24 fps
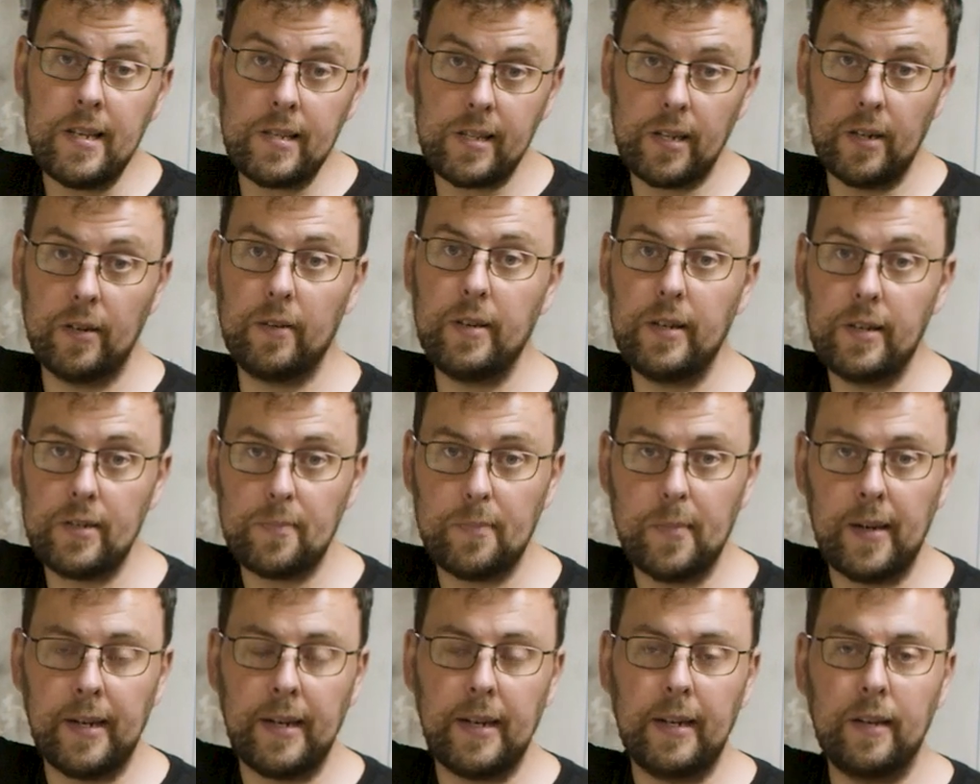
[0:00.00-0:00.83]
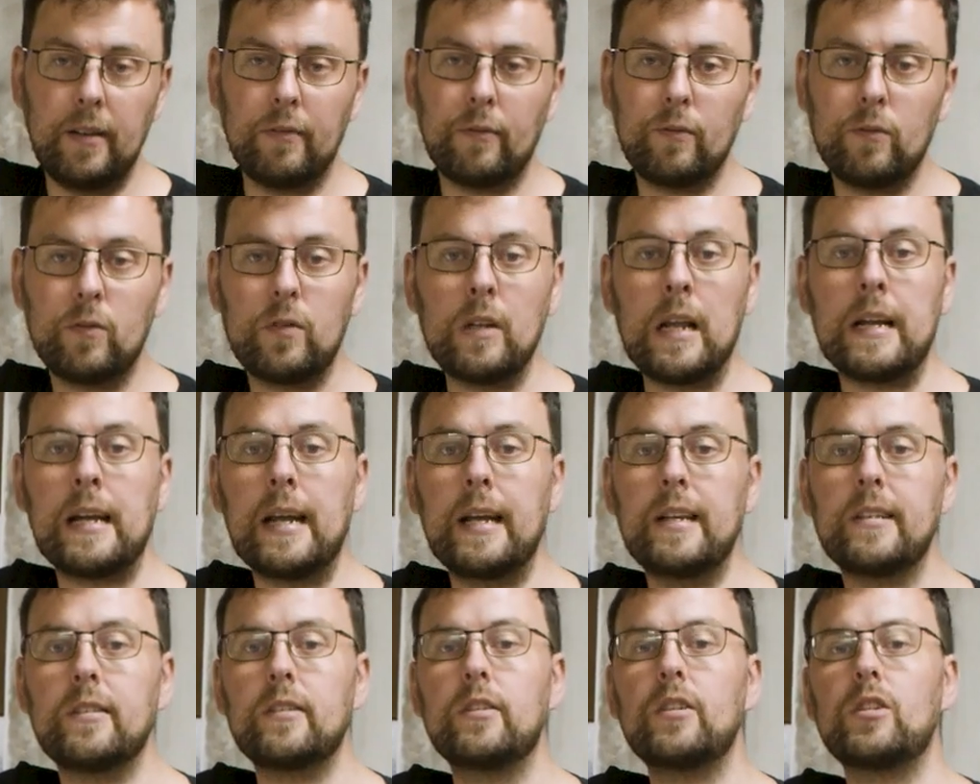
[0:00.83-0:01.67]
series Mini, an
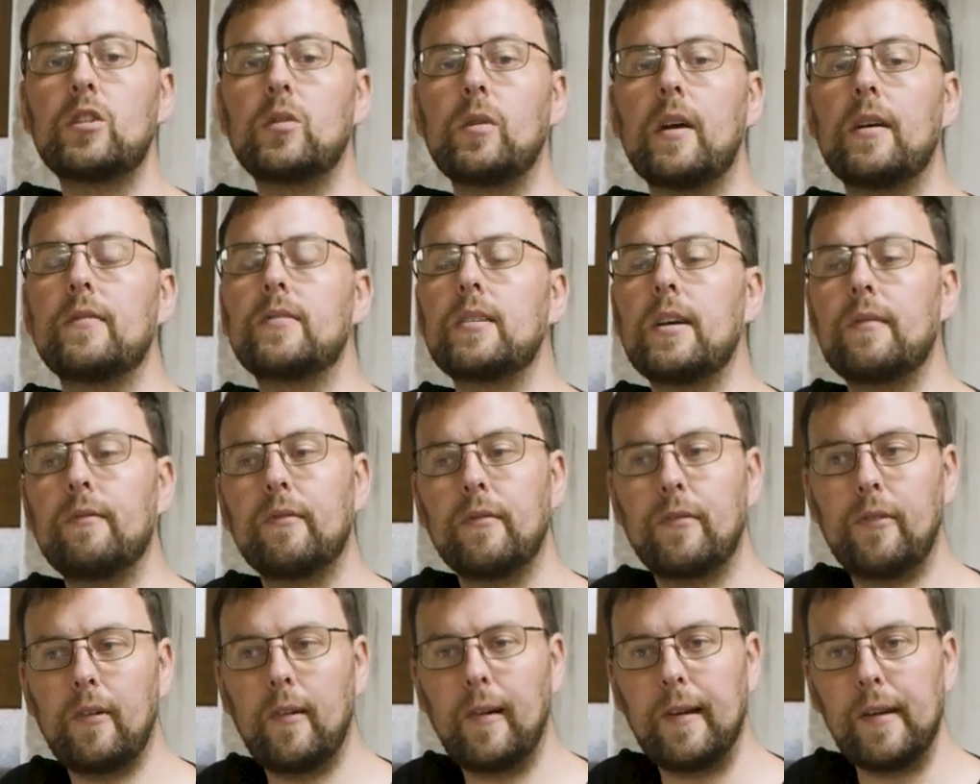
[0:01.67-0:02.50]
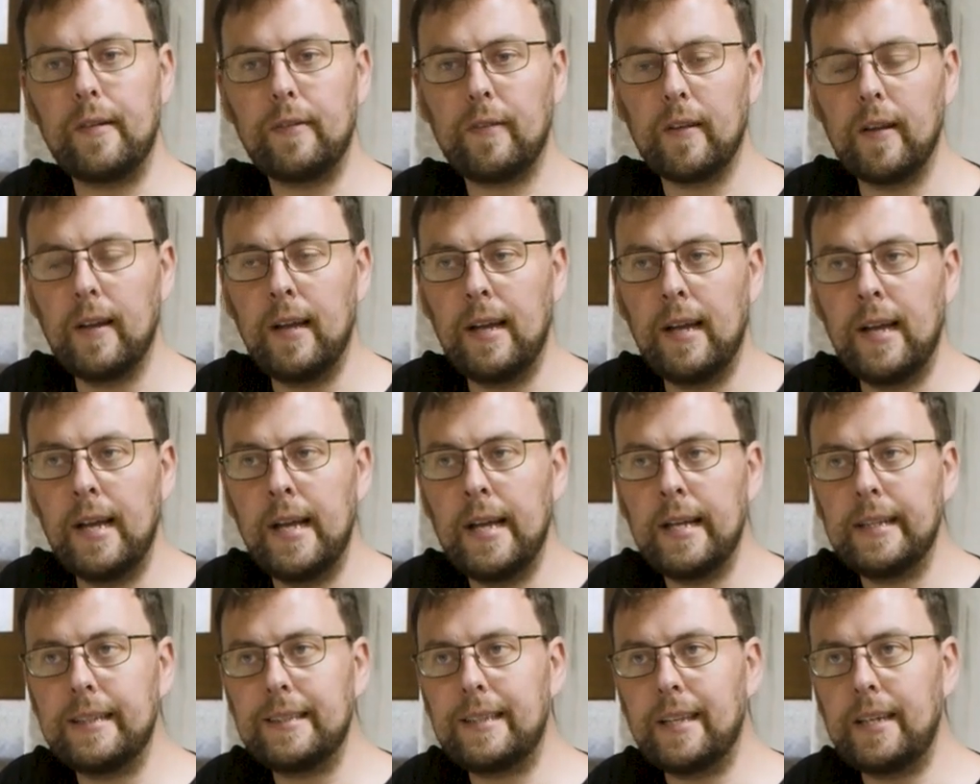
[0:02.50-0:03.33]
A series 1275,
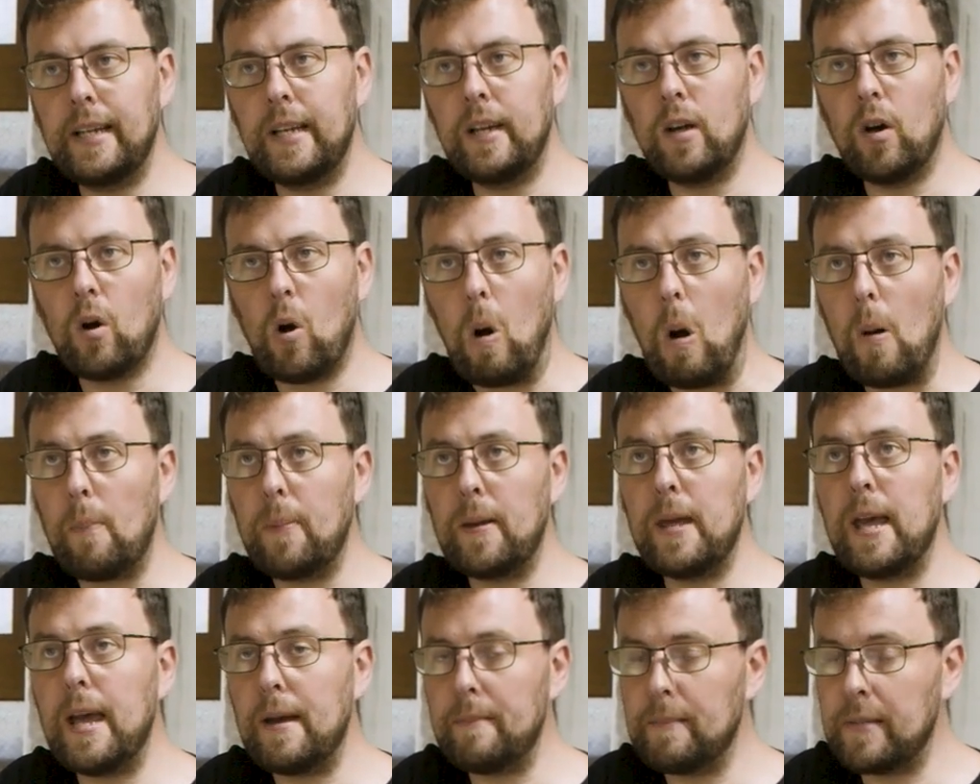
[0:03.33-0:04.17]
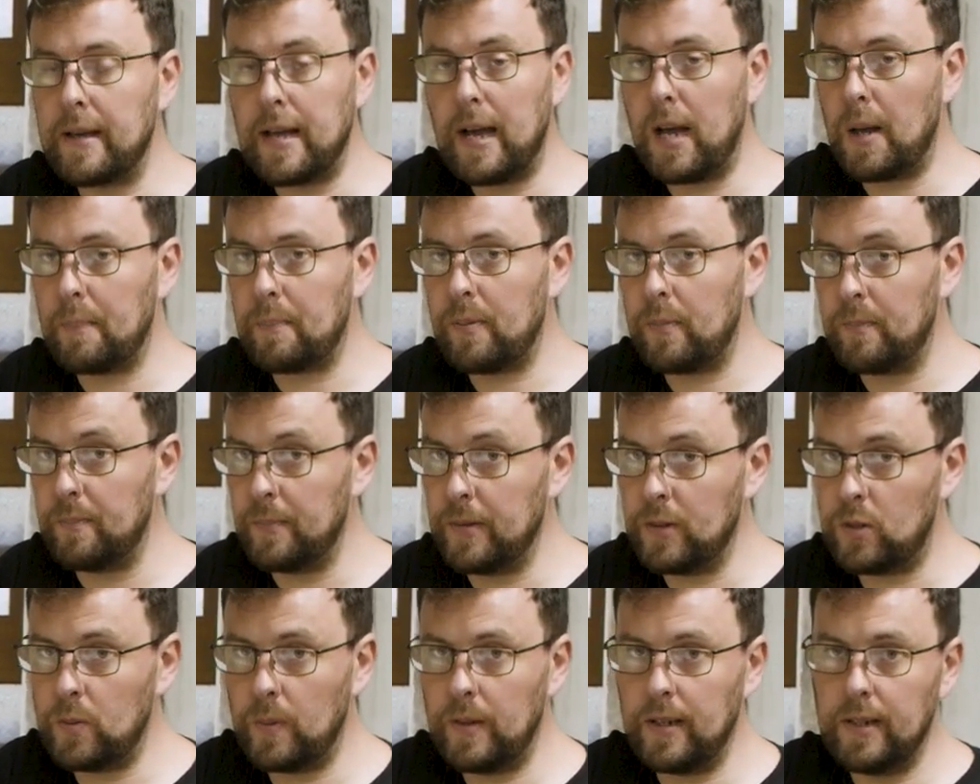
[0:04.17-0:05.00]
the RPM gap
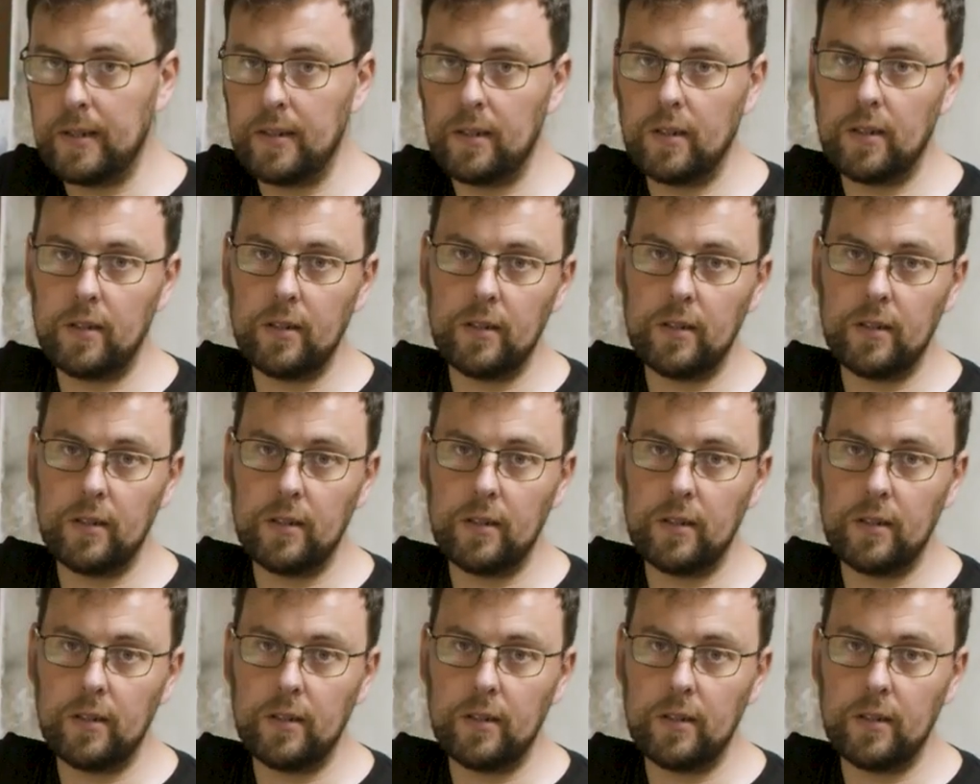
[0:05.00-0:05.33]
between